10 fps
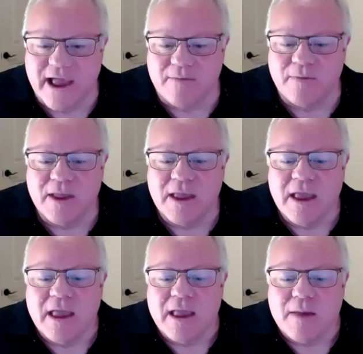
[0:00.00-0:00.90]
them,
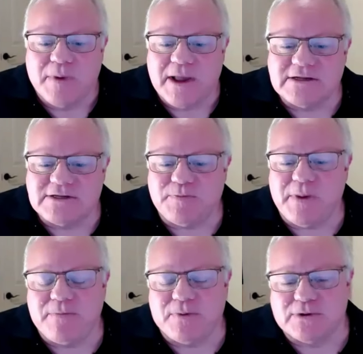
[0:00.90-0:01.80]
because
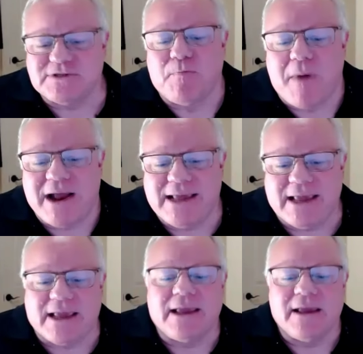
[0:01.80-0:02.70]
people's
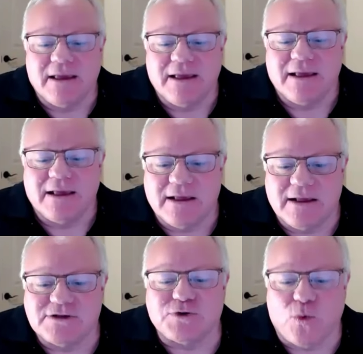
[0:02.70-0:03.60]
money
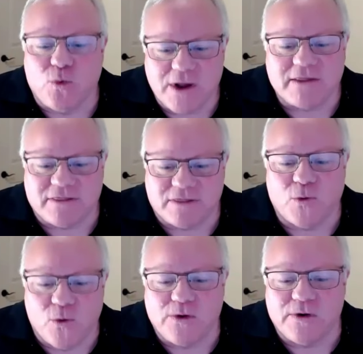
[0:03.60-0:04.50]
is with
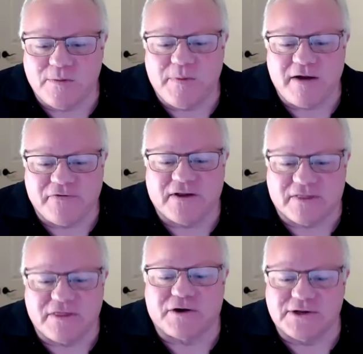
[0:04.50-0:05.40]
Warren
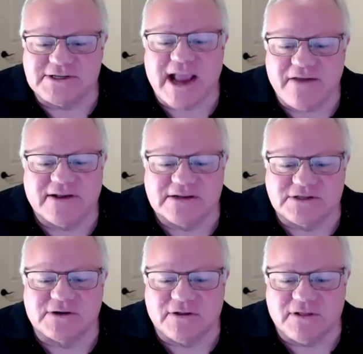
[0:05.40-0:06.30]
Buffett, their
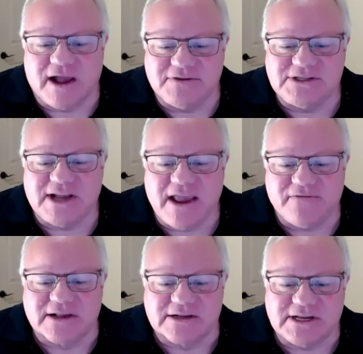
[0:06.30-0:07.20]
savings, their life
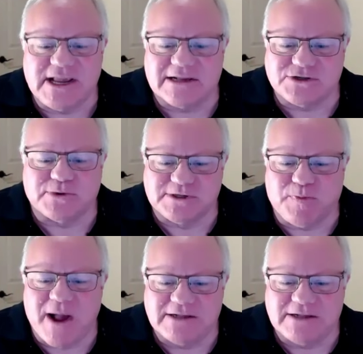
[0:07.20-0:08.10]
savings. He has a
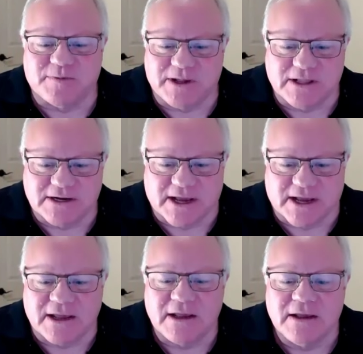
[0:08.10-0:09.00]

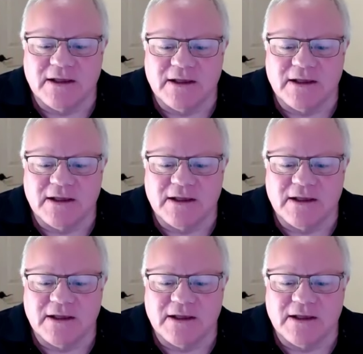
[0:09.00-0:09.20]
responsibility